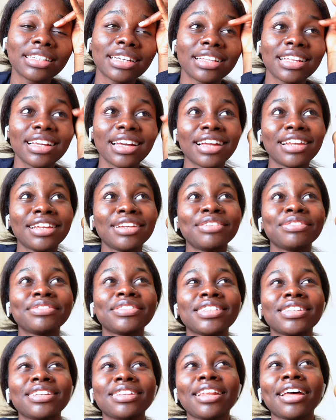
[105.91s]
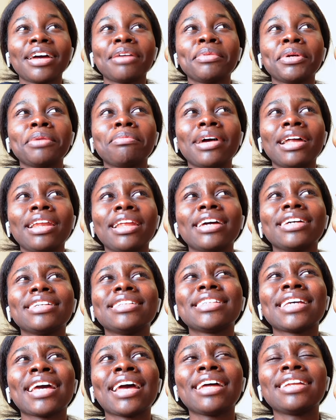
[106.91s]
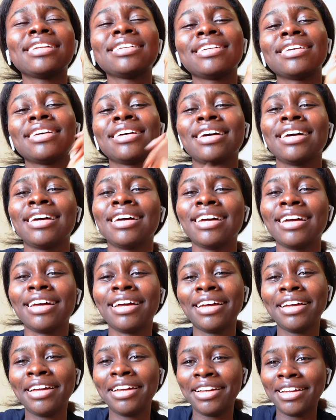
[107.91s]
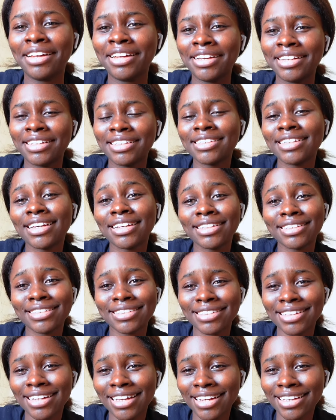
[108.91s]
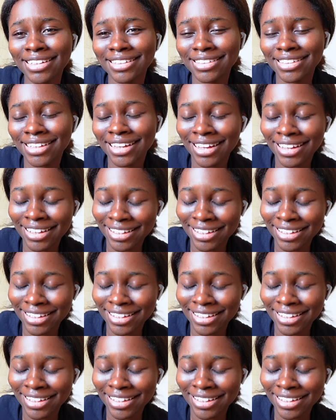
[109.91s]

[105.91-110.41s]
I think I left the library by like 10 10 in the night.